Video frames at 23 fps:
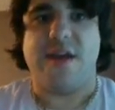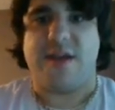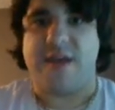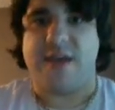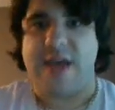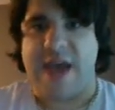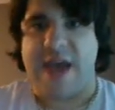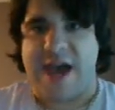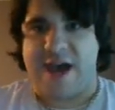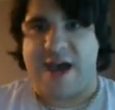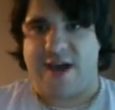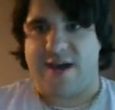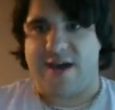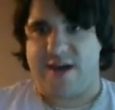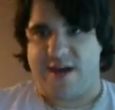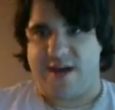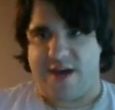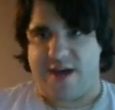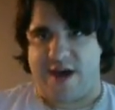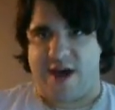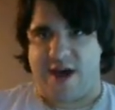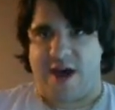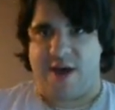
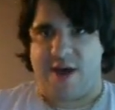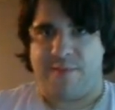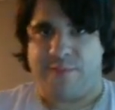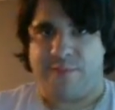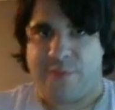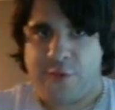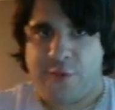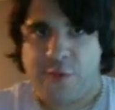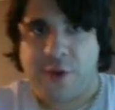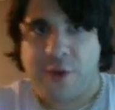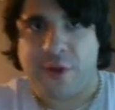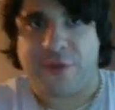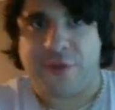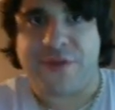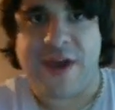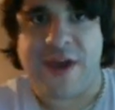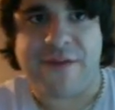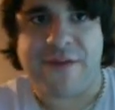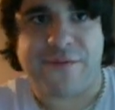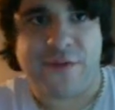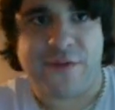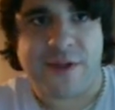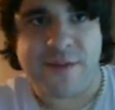yeah, we will
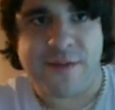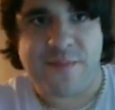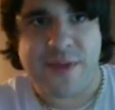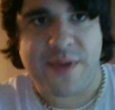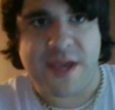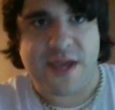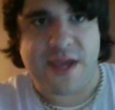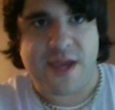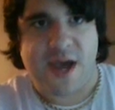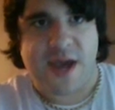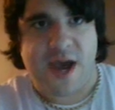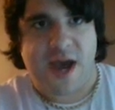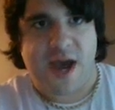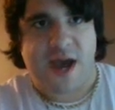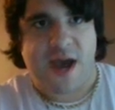definitely be